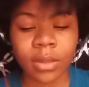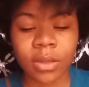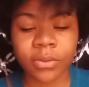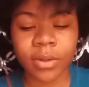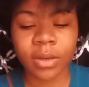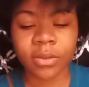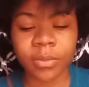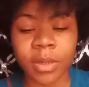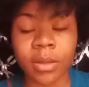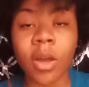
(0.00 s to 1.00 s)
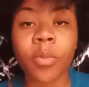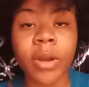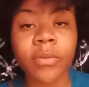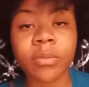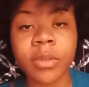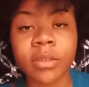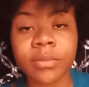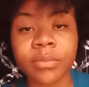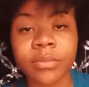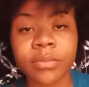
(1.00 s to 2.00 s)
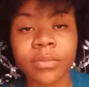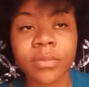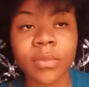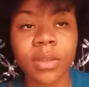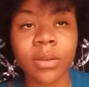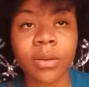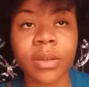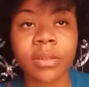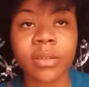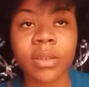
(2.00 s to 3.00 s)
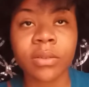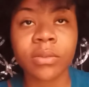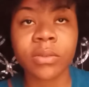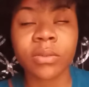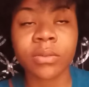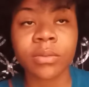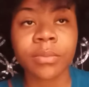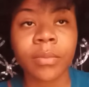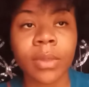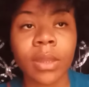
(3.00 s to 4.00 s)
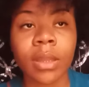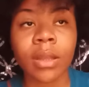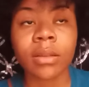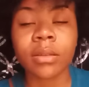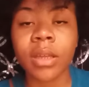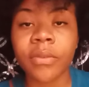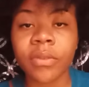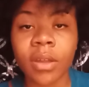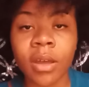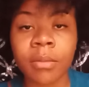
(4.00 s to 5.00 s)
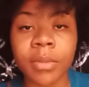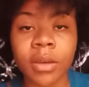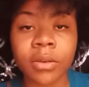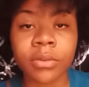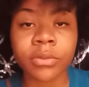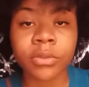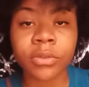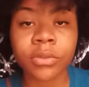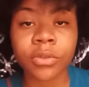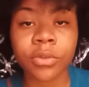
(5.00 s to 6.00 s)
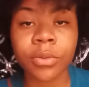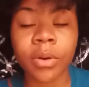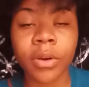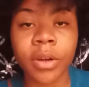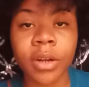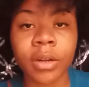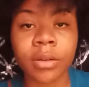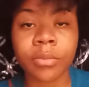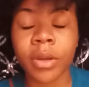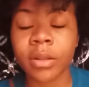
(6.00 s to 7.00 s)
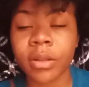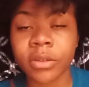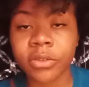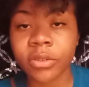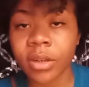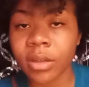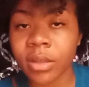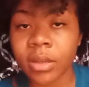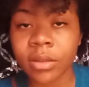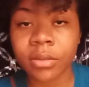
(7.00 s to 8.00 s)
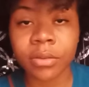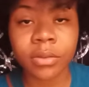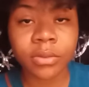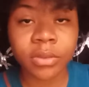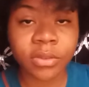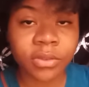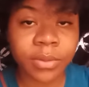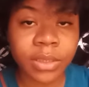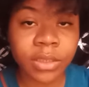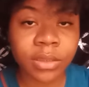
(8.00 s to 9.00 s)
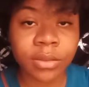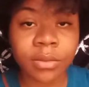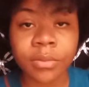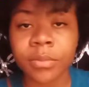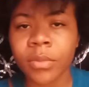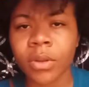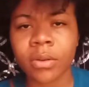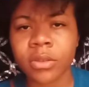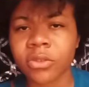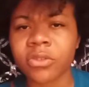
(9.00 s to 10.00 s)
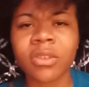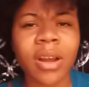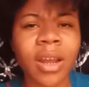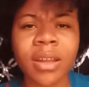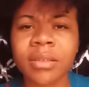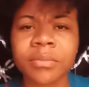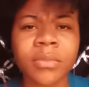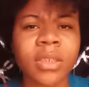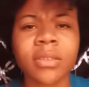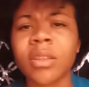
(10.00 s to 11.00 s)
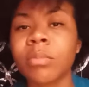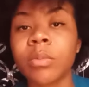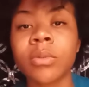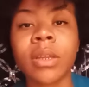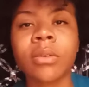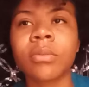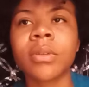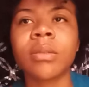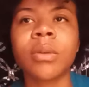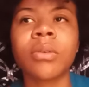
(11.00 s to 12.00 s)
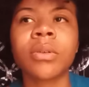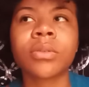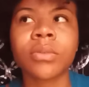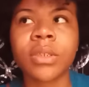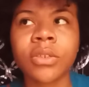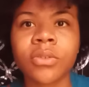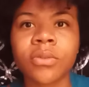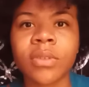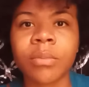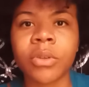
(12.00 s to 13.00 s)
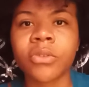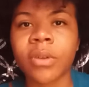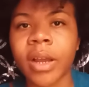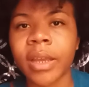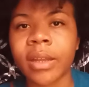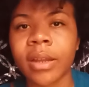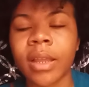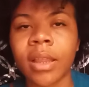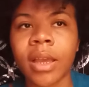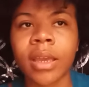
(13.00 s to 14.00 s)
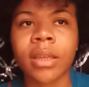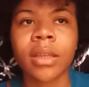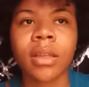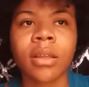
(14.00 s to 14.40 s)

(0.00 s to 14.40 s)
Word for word: It is what it is, man. Y'all pray for me. You know, continue to lift up those who are, whether they're struggling, going through a situation, or just trying. Because some people, they don't really be going through issues. They be trying and, like,